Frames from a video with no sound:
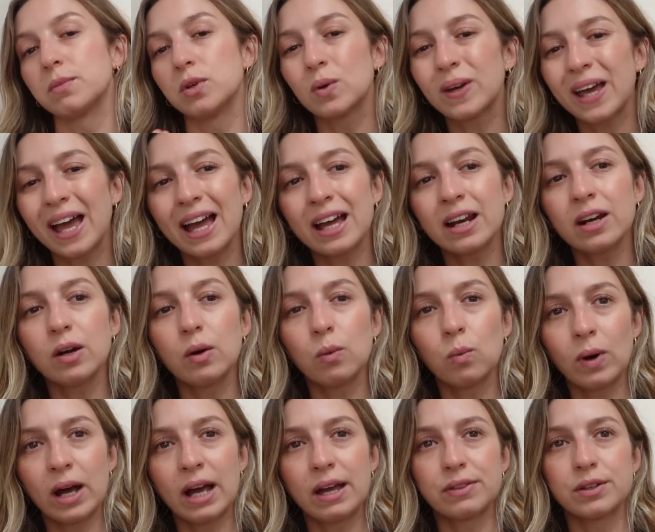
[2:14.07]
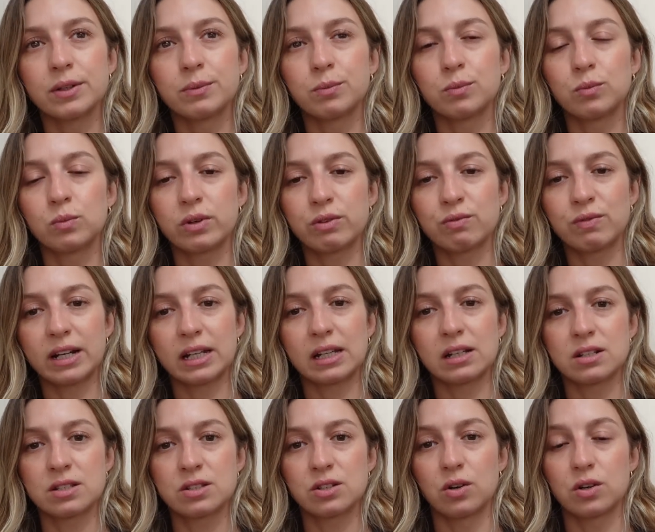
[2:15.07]
You can wear them with
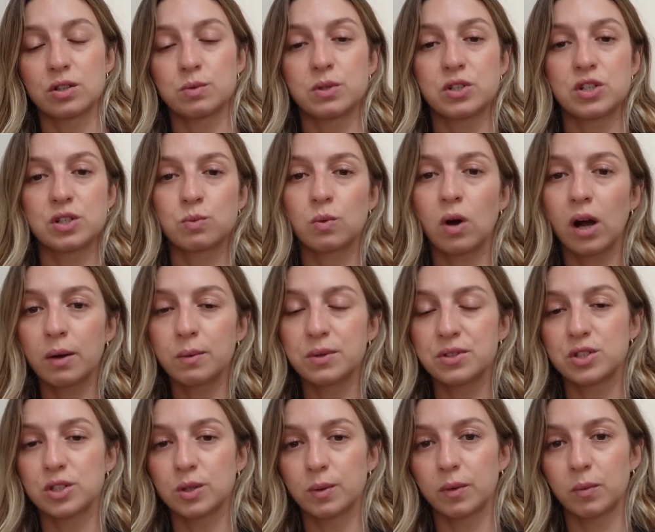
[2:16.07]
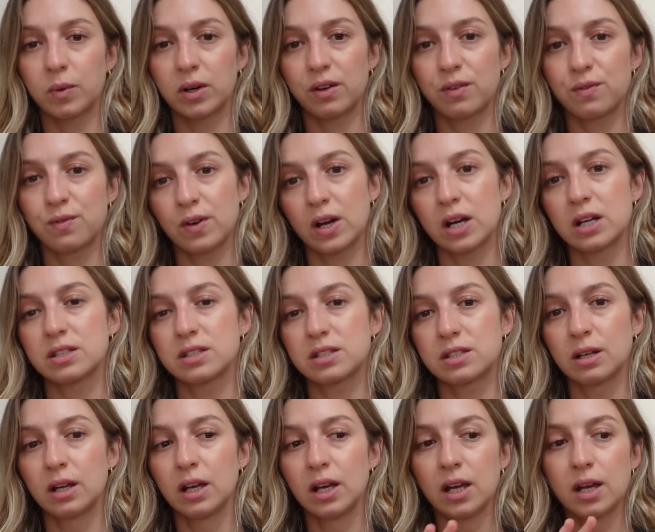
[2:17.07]
regular socks, which is what I was doing when I
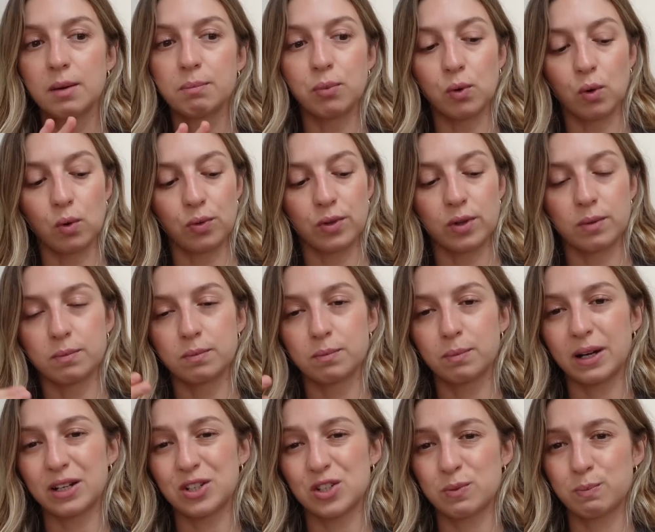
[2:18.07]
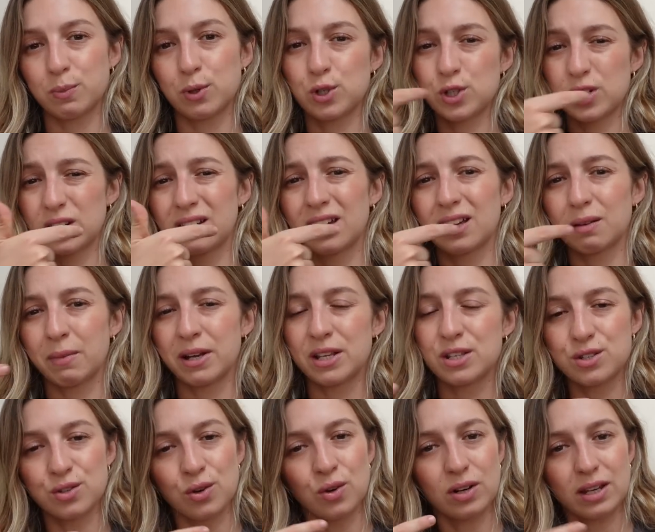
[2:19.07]
first bought them, by just pushing like my
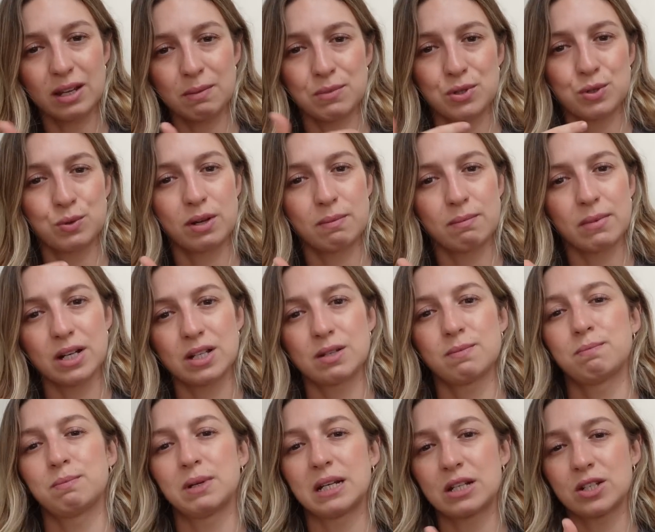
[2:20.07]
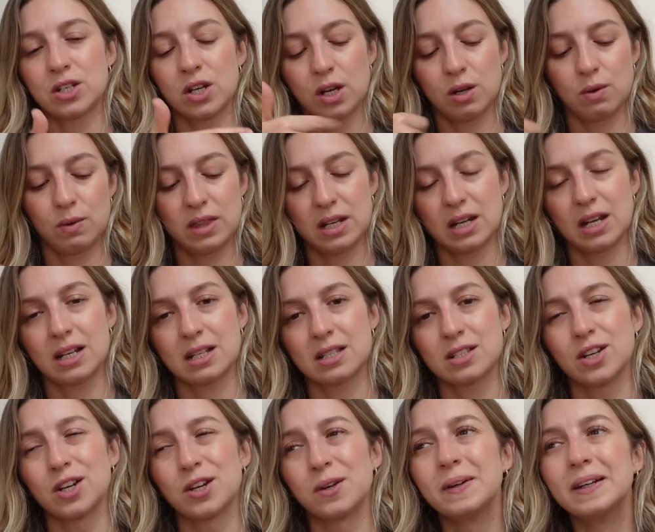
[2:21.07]
sock in between my big toe and the next
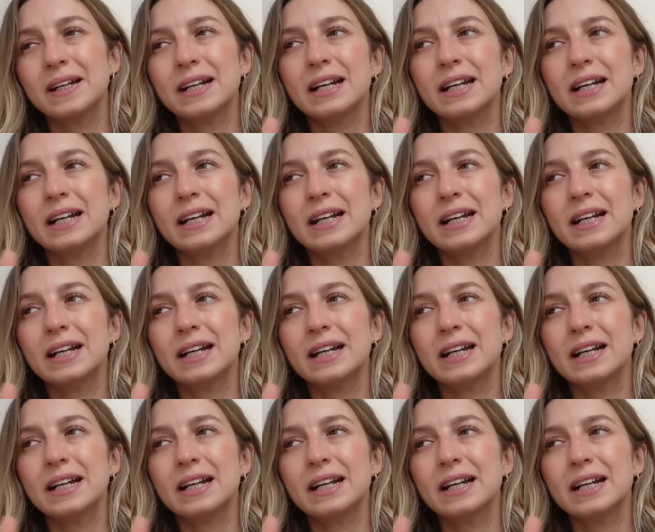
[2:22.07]
toe,